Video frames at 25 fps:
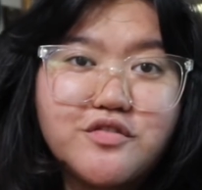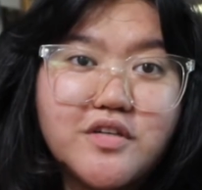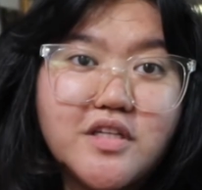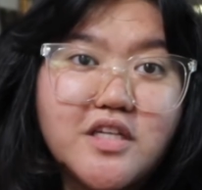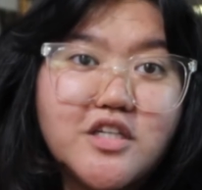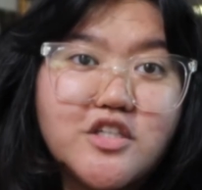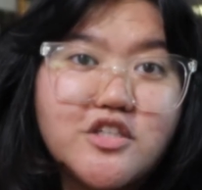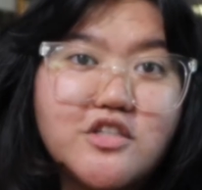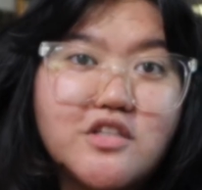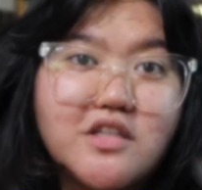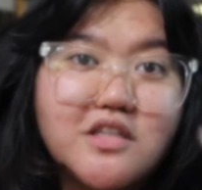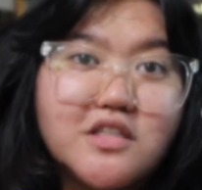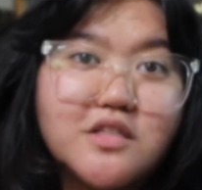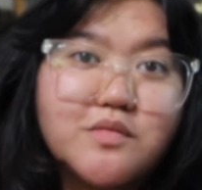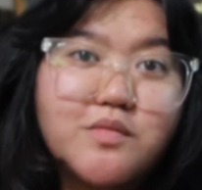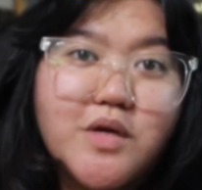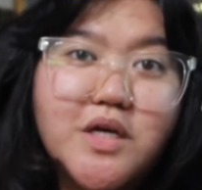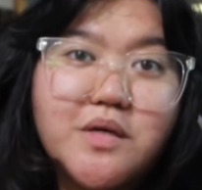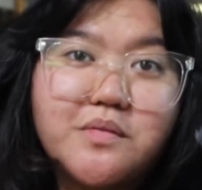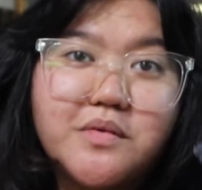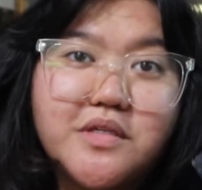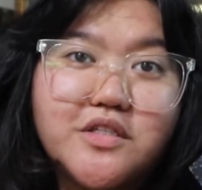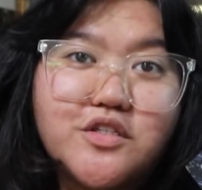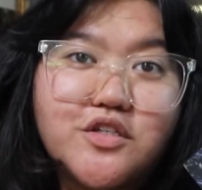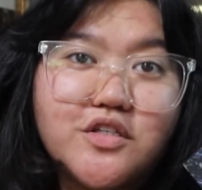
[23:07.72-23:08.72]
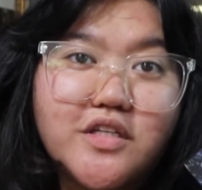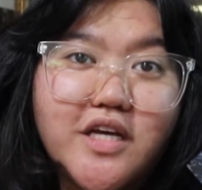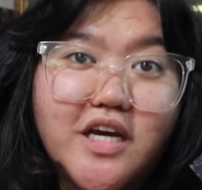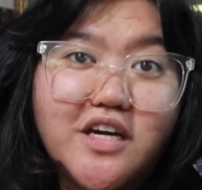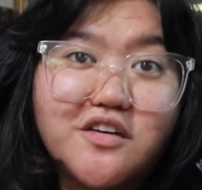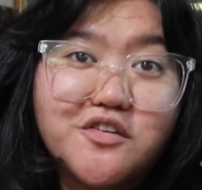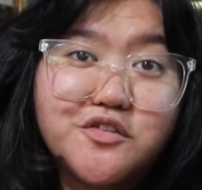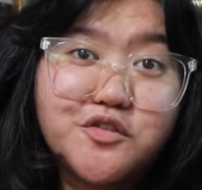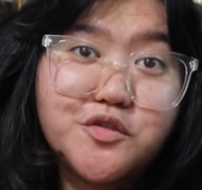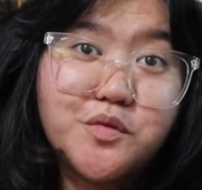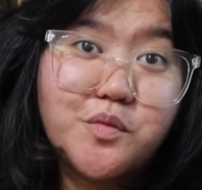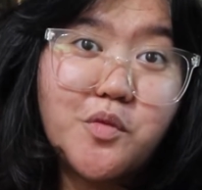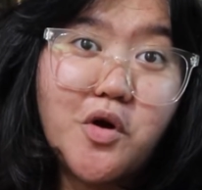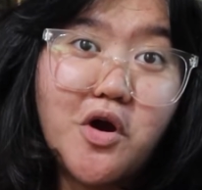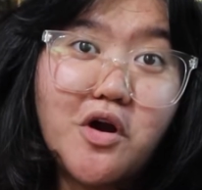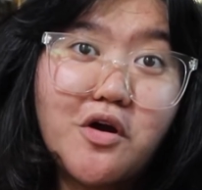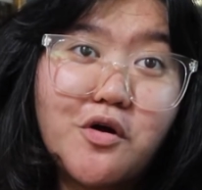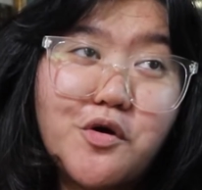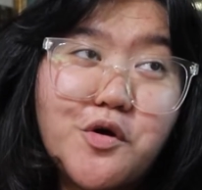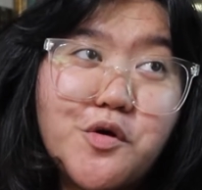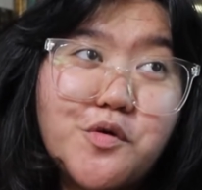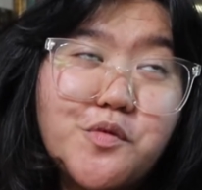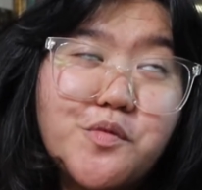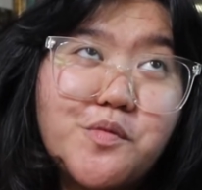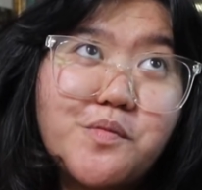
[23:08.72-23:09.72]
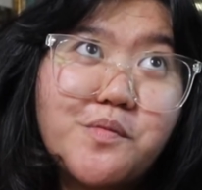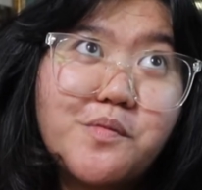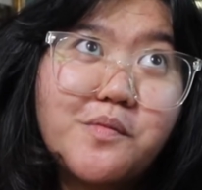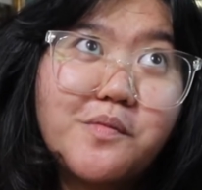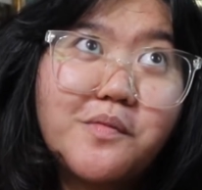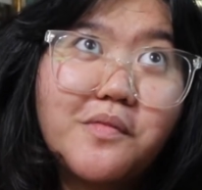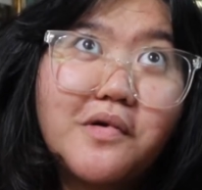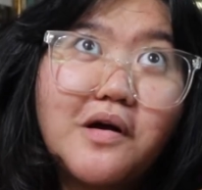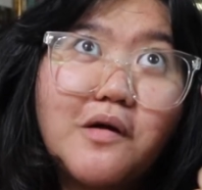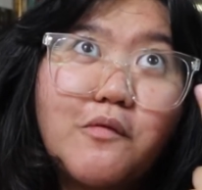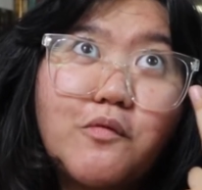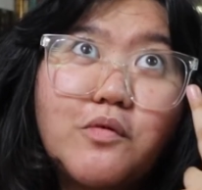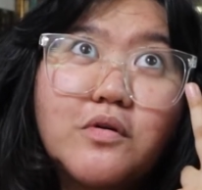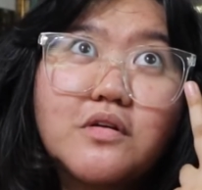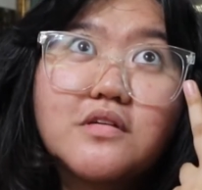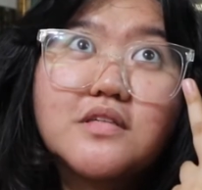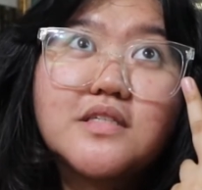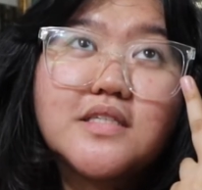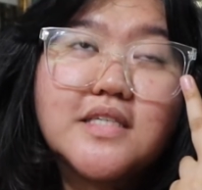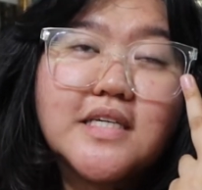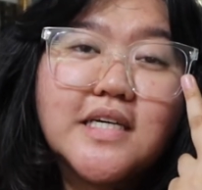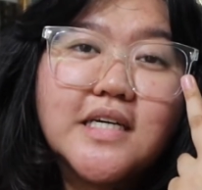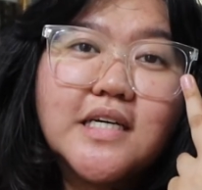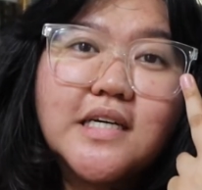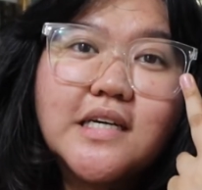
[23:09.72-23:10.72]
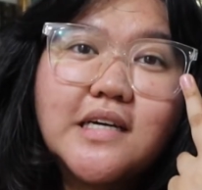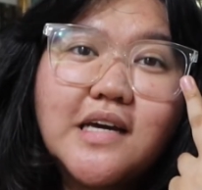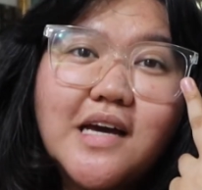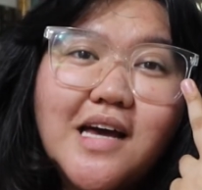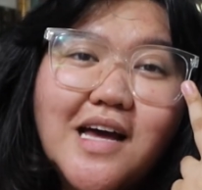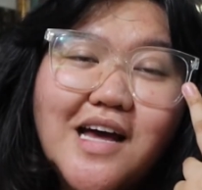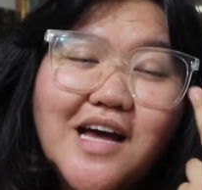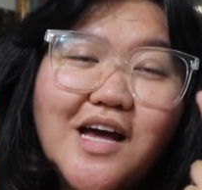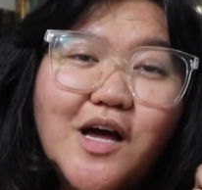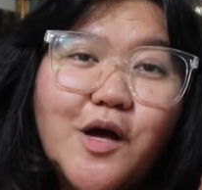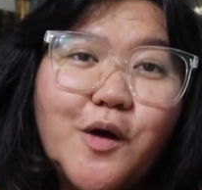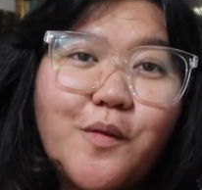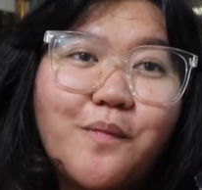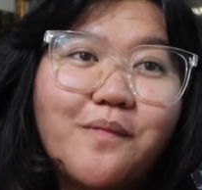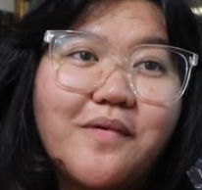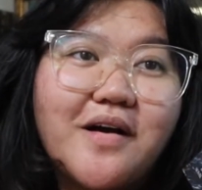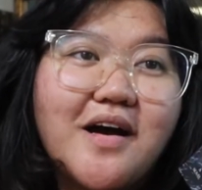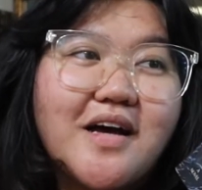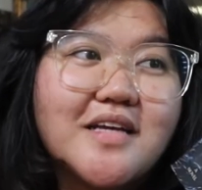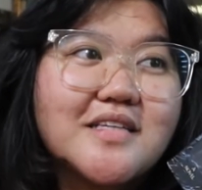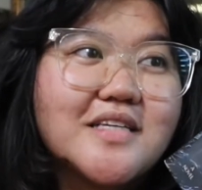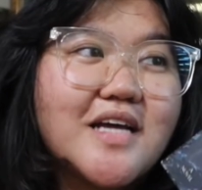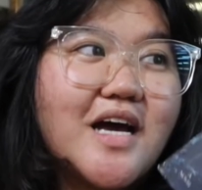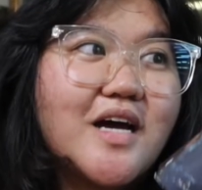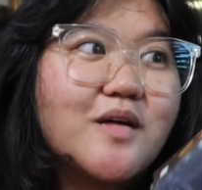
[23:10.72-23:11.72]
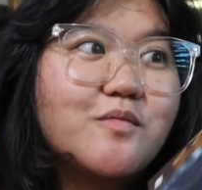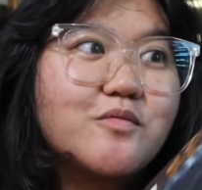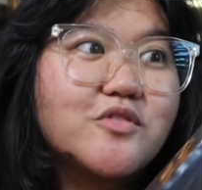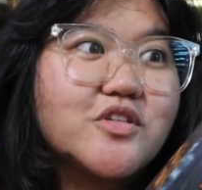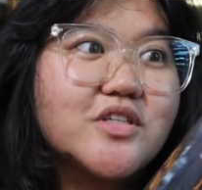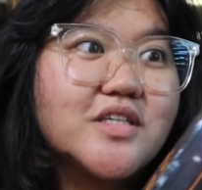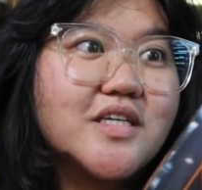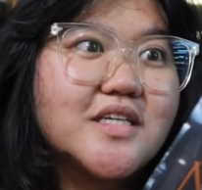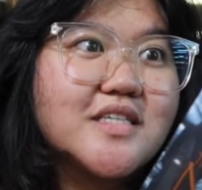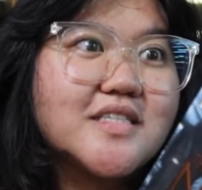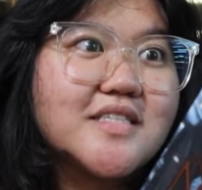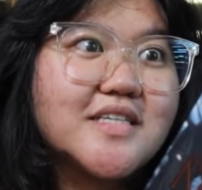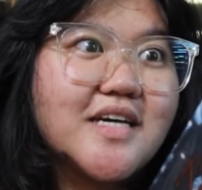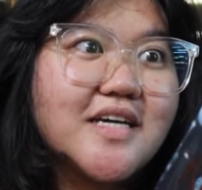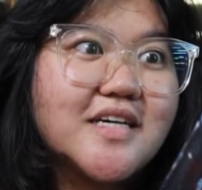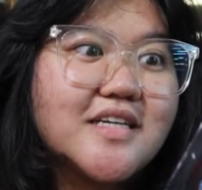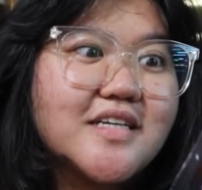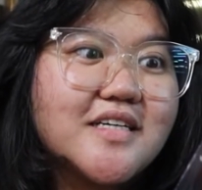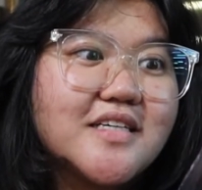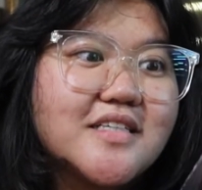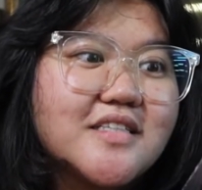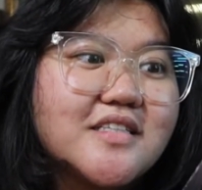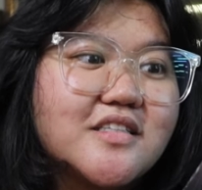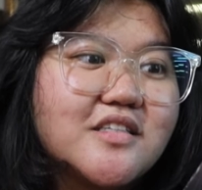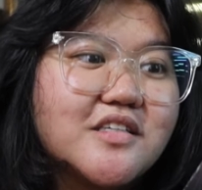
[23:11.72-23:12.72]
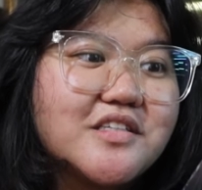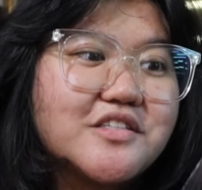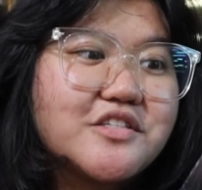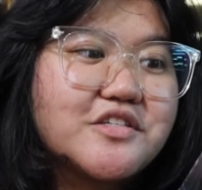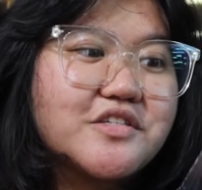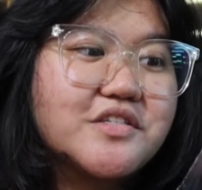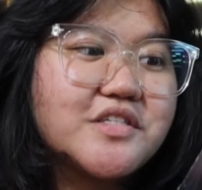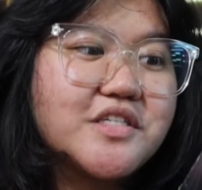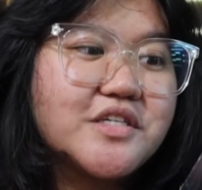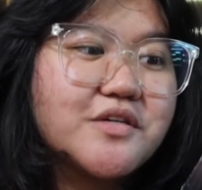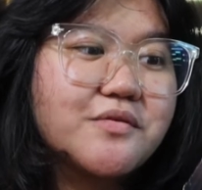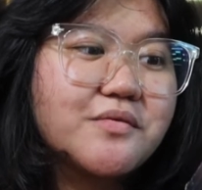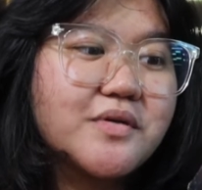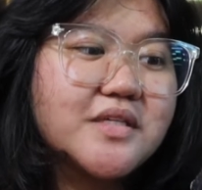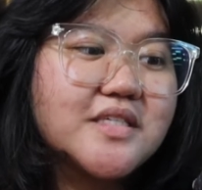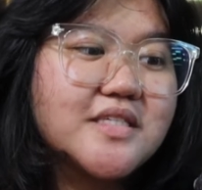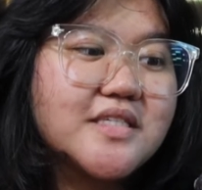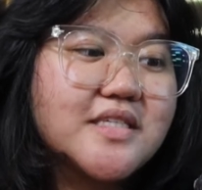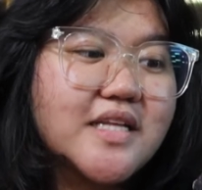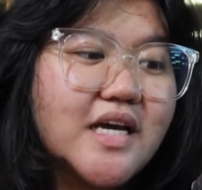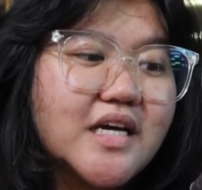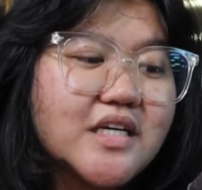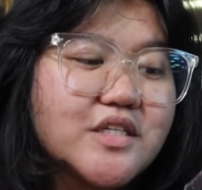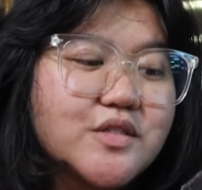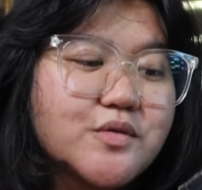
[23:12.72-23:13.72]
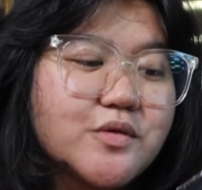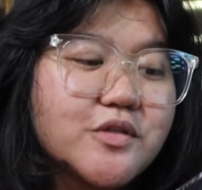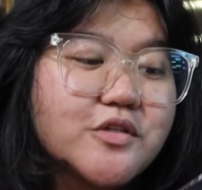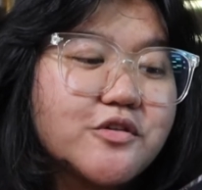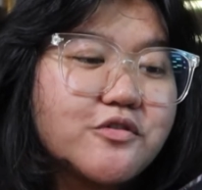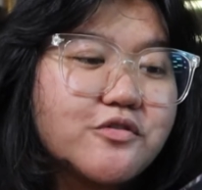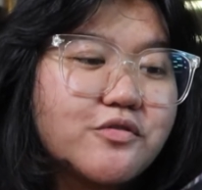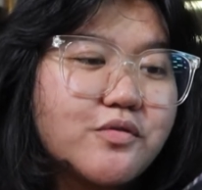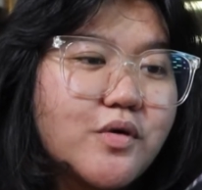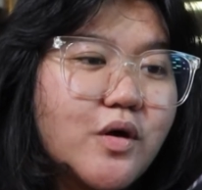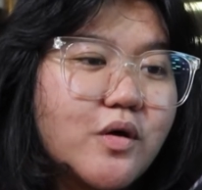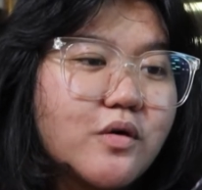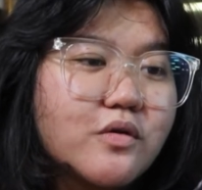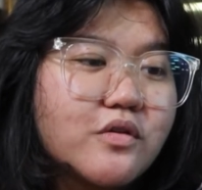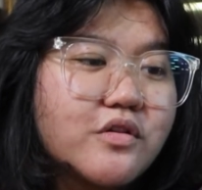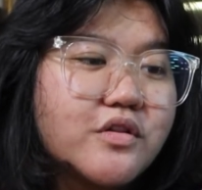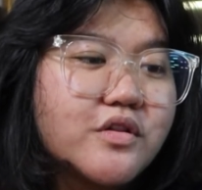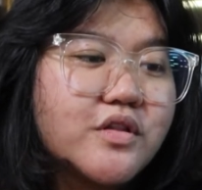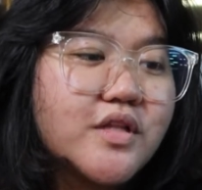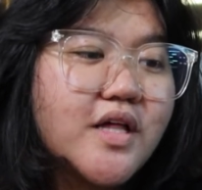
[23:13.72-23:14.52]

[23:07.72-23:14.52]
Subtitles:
finish this maybe today or tomorrow. We'll see. But I'm really excited to see what's next with Quoth.